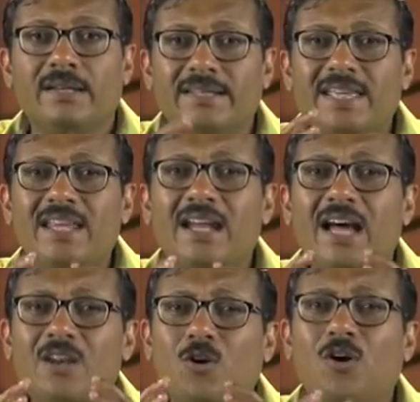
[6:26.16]
There
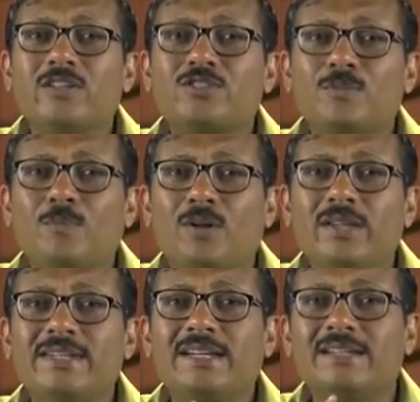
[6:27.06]
are also
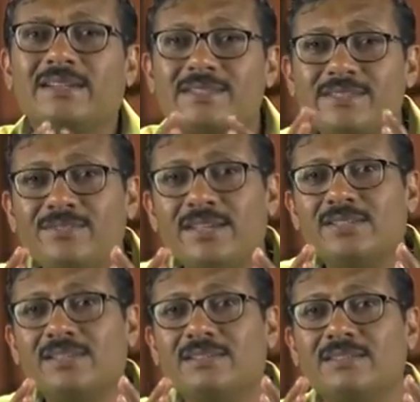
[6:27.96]
political
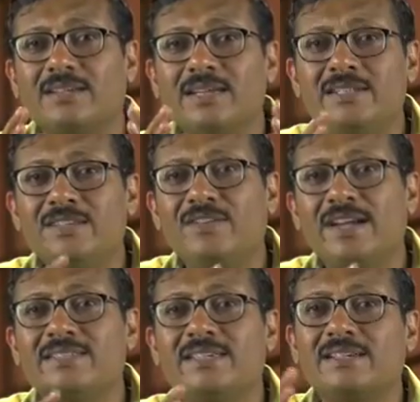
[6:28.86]
considerations in
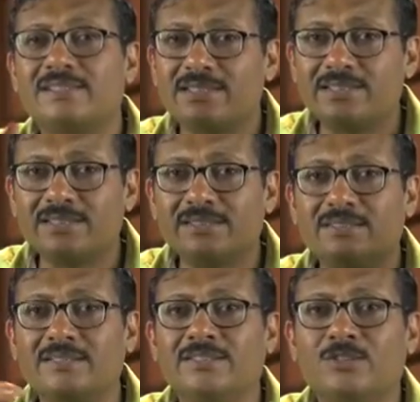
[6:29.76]
devising such
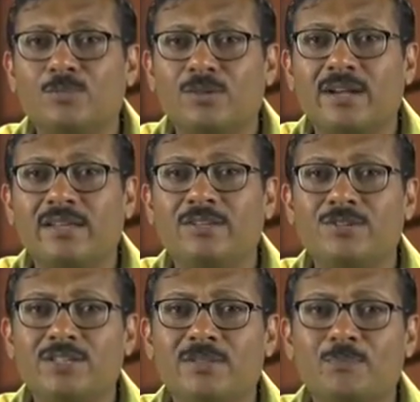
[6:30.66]
a
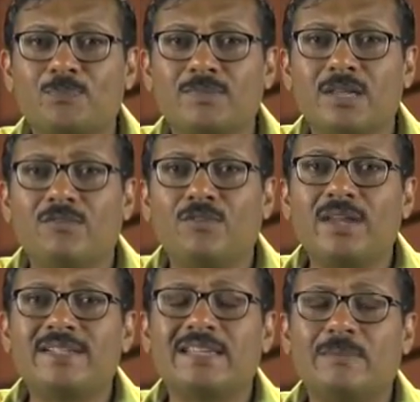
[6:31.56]
topology. For
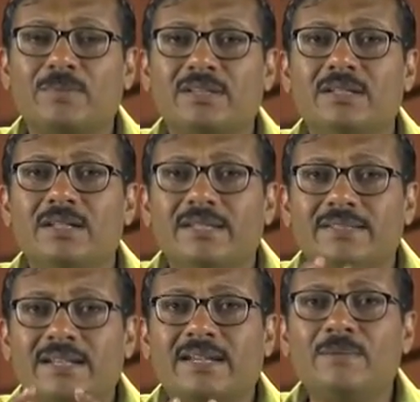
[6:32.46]
example,
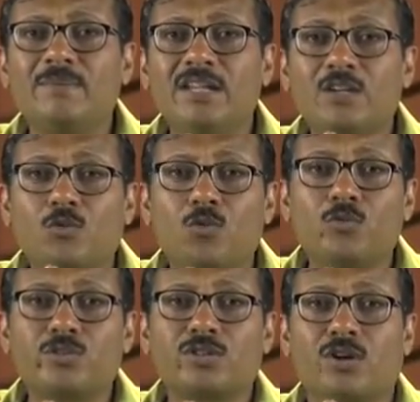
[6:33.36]
the criminal
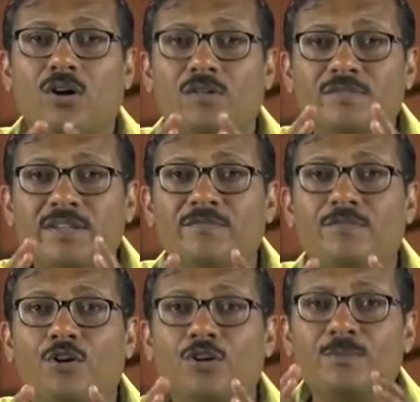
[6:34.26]
codes of the
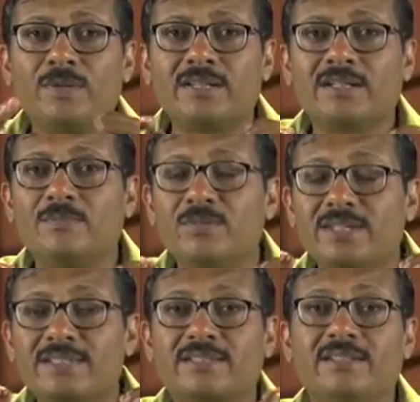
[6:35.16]
former
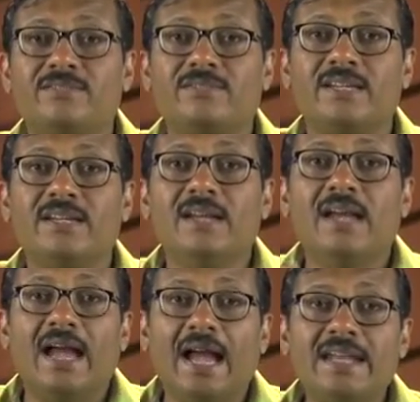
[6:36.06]
communist country
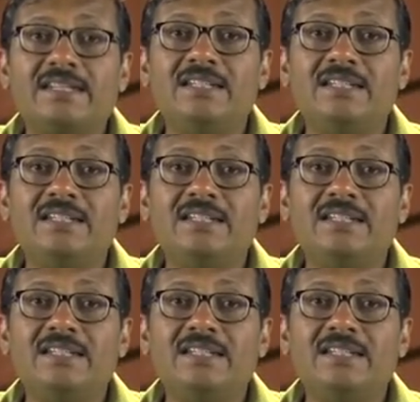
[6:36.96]
had